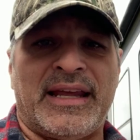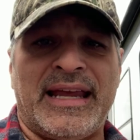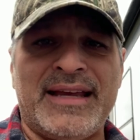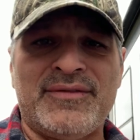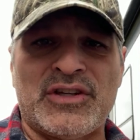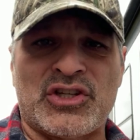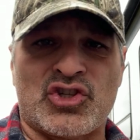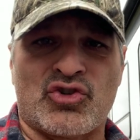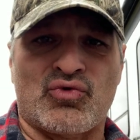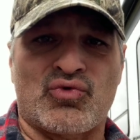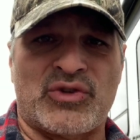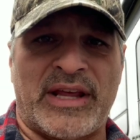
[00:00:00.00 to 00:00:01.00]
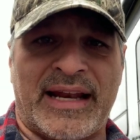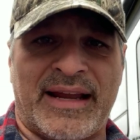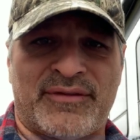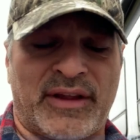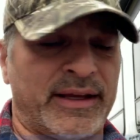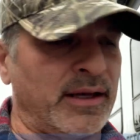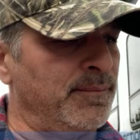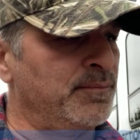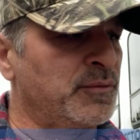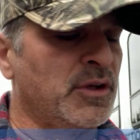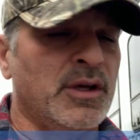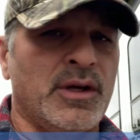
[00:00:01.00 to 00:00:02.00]
they have these screws that have like a
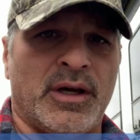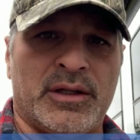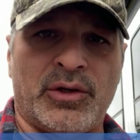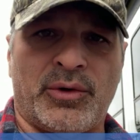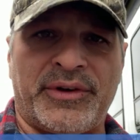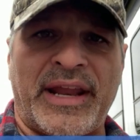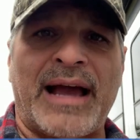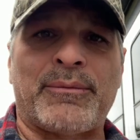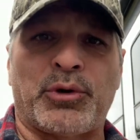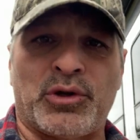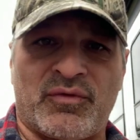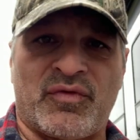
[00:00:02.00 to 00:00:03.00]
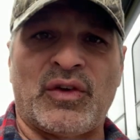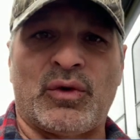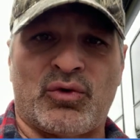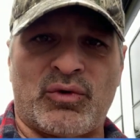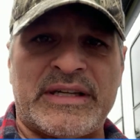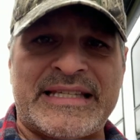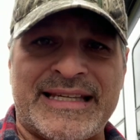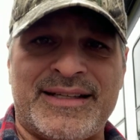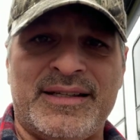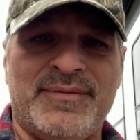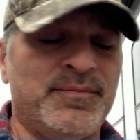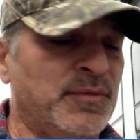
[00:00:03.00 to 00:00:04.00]
little knob where you fill grease
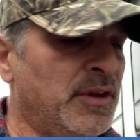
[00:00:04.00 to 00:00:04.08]
in.